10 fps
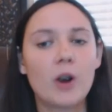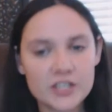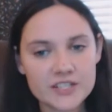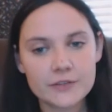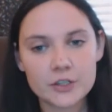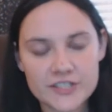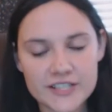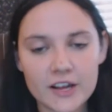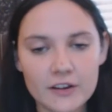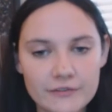the parts of
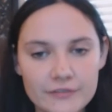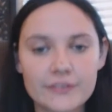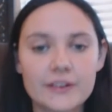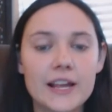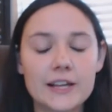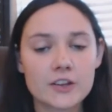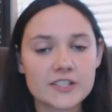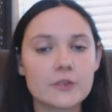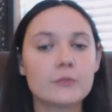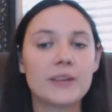yourself and
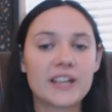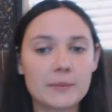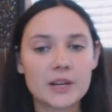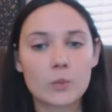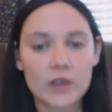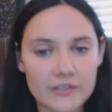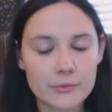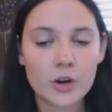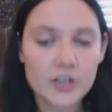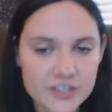also becoming aware
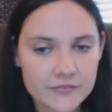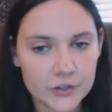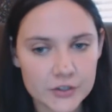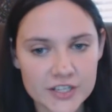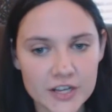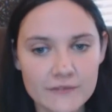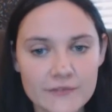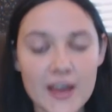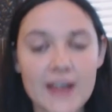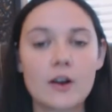of the parts of
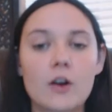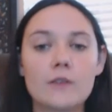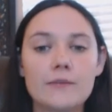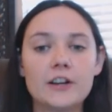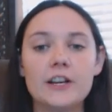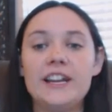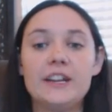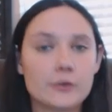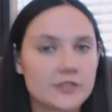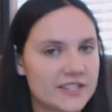yourself that are very
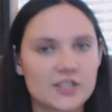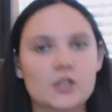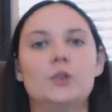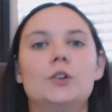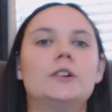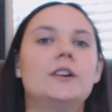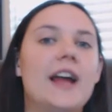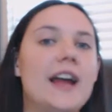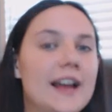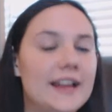
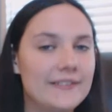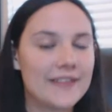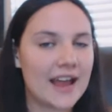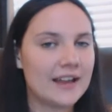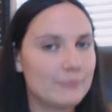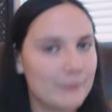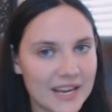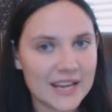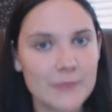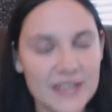egotistical and that
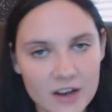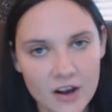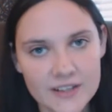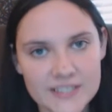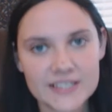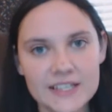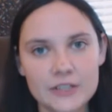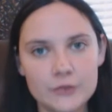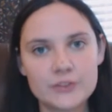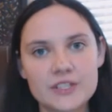may be
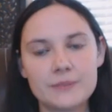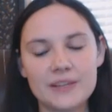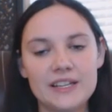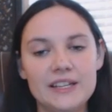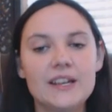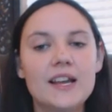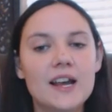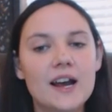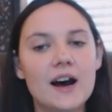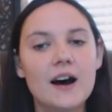causing you to be
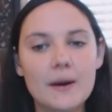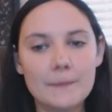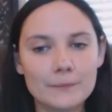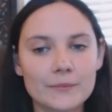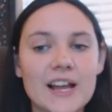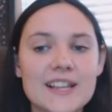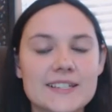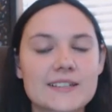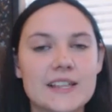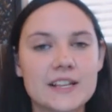um,
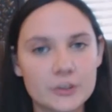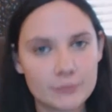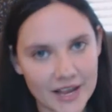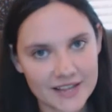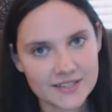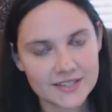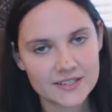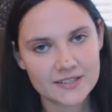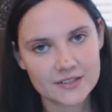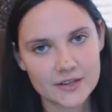less than your
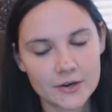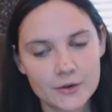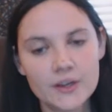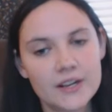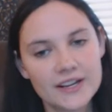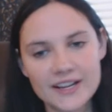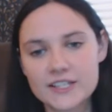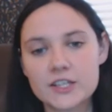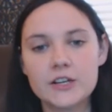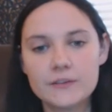best. So
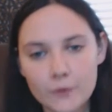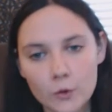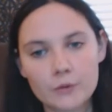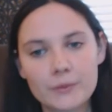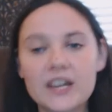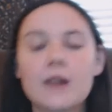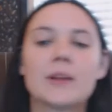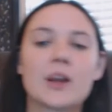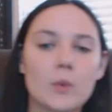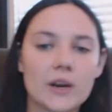it's good for
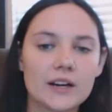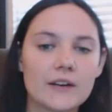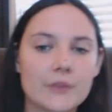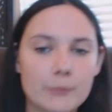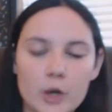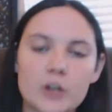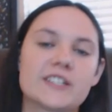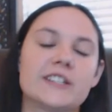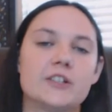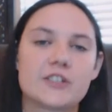becoming aware of the
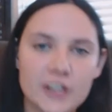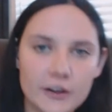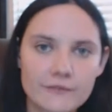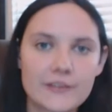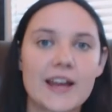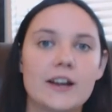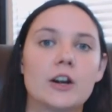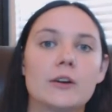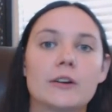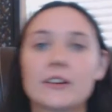parts in yourself that
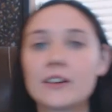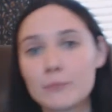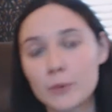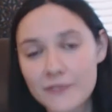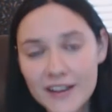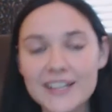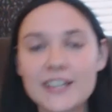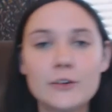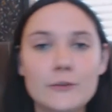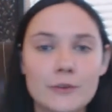are
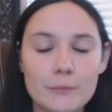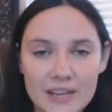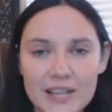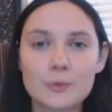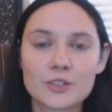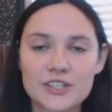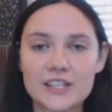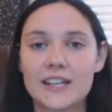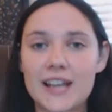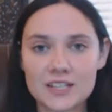preventing you from being able
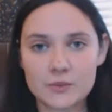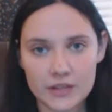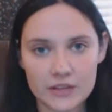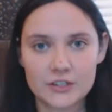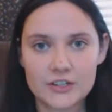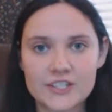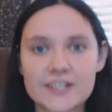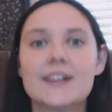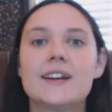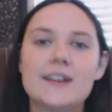to connect with
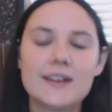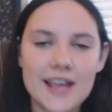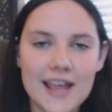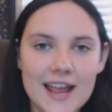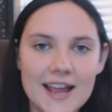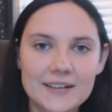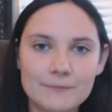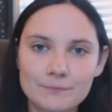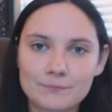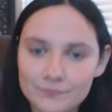others
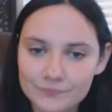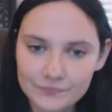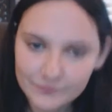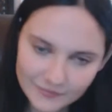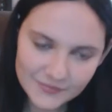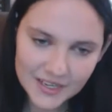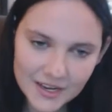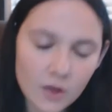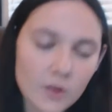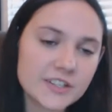and
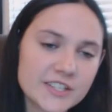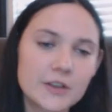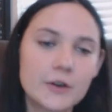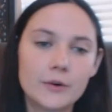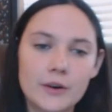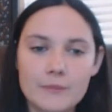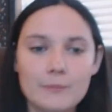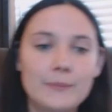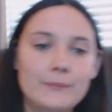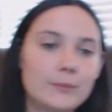also
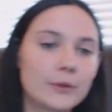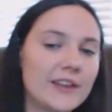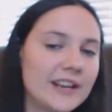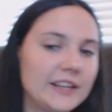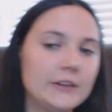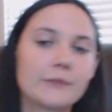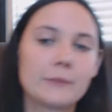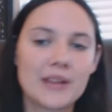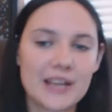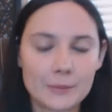preventing you
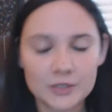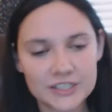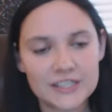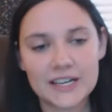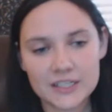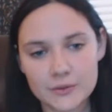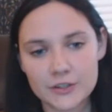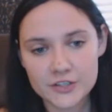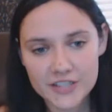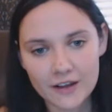from being able to connect
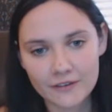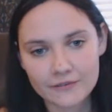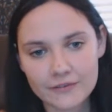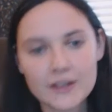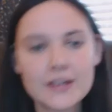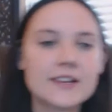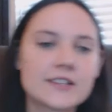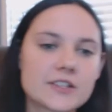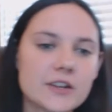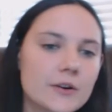with yourself.
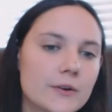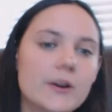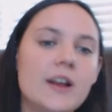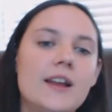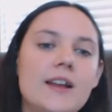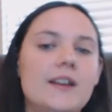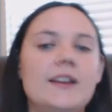So